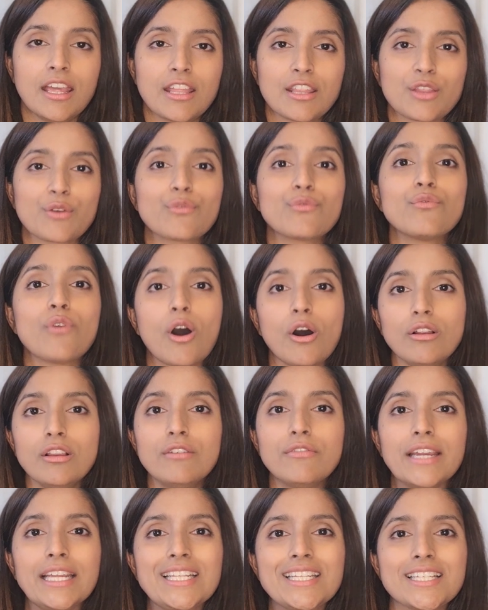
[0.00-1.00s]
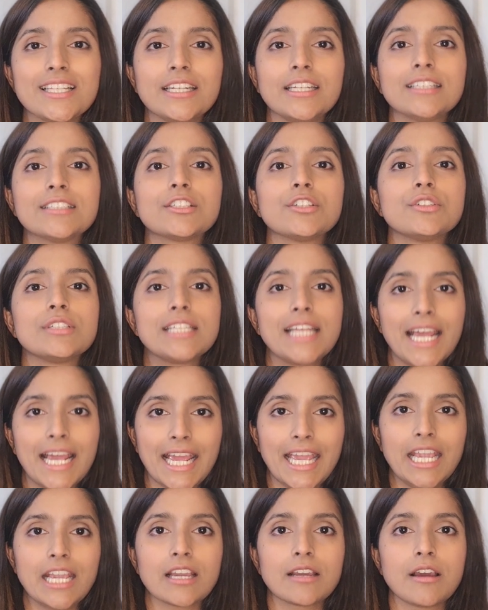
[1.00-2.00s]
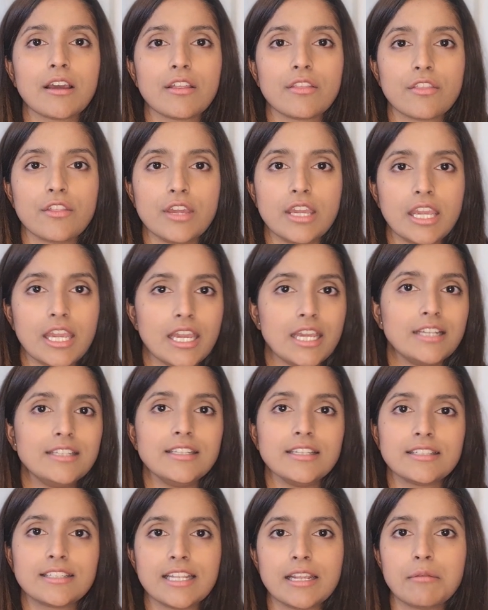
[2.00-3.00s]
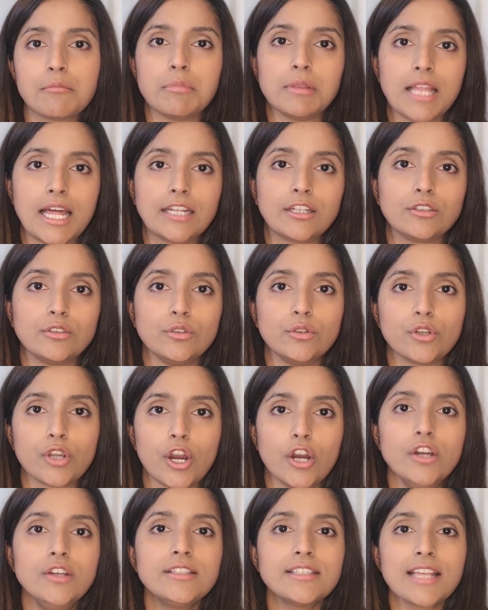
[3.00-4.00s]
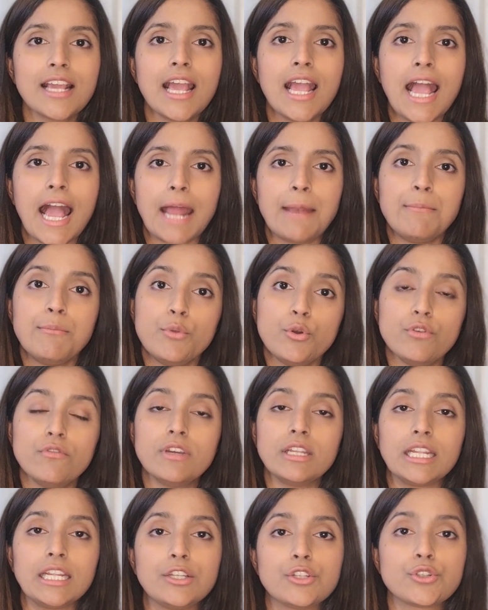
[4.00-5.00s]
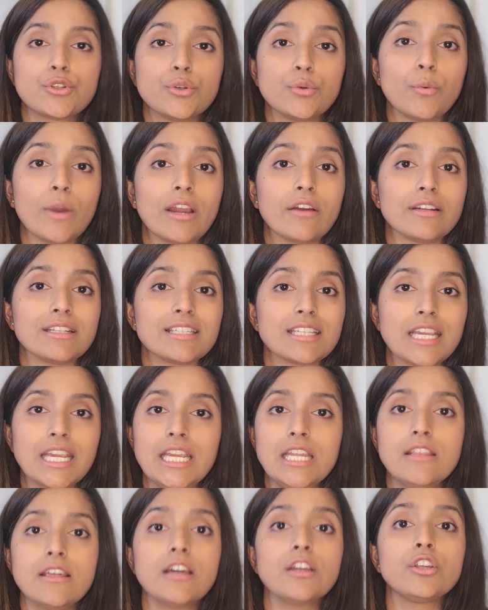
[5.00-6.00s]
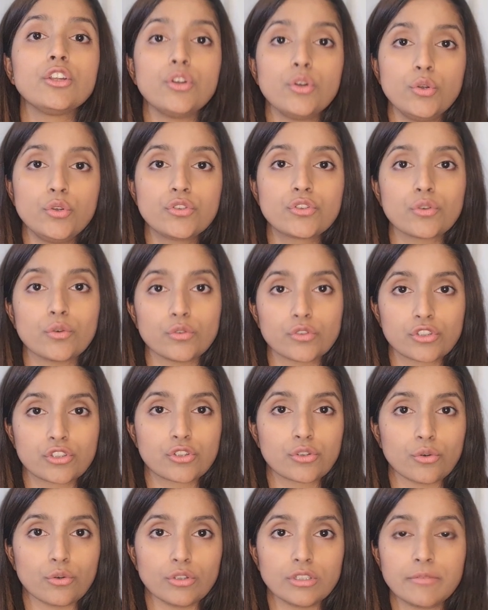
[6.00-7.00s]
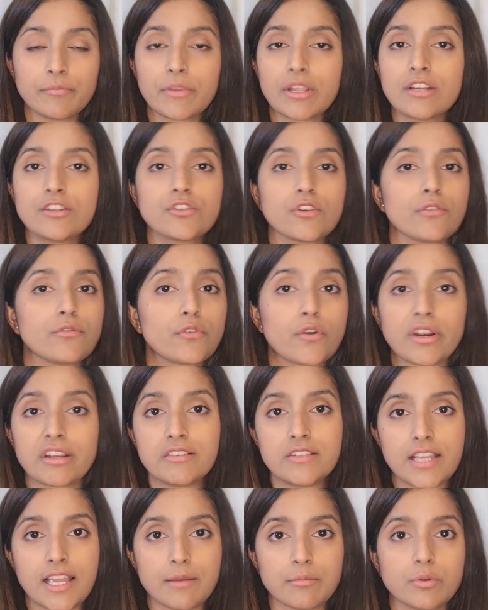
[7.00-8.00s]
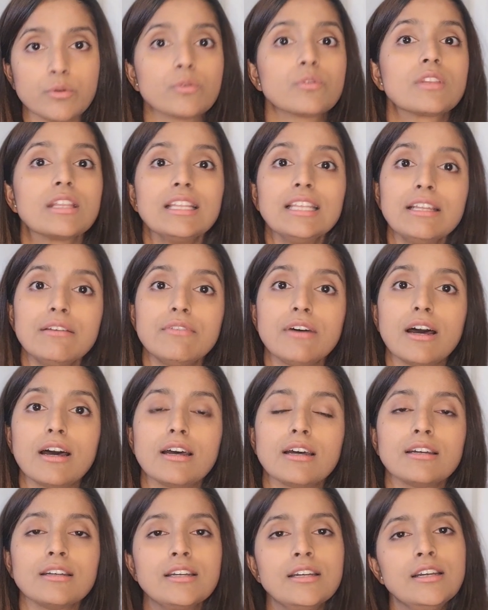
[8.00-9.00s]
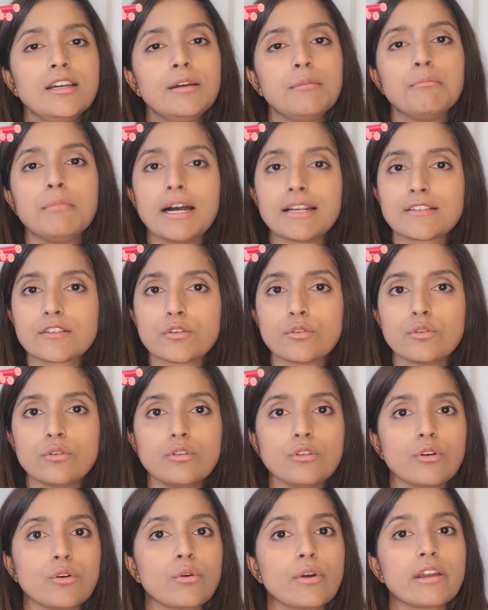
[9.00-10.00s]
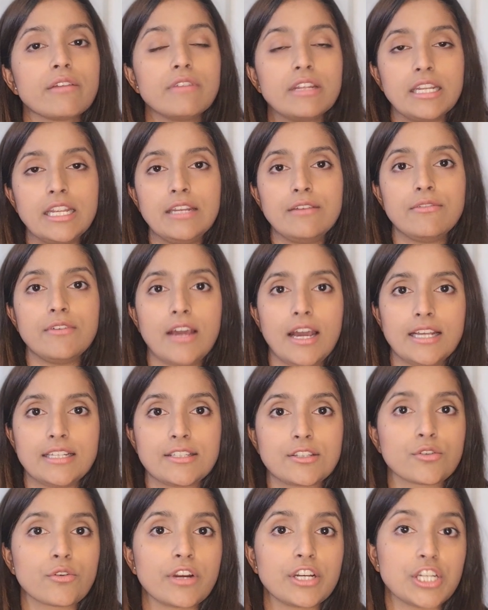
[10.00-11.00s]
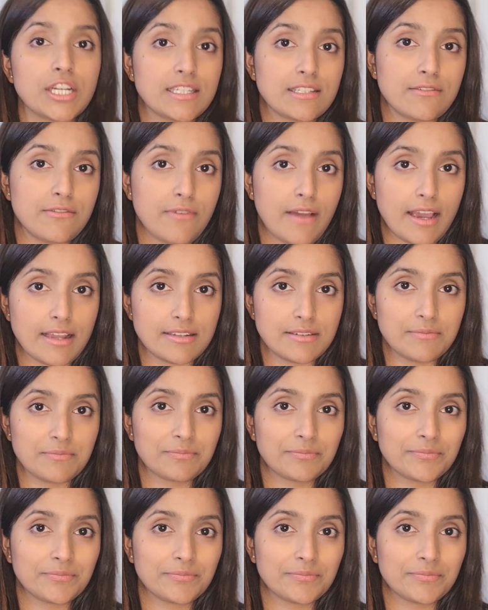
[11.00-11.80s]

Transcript: The role of insulin is to take the existing blood glucose and move it into where it's either used or stored. So for example, the liver, muscle, or even in storage as fat.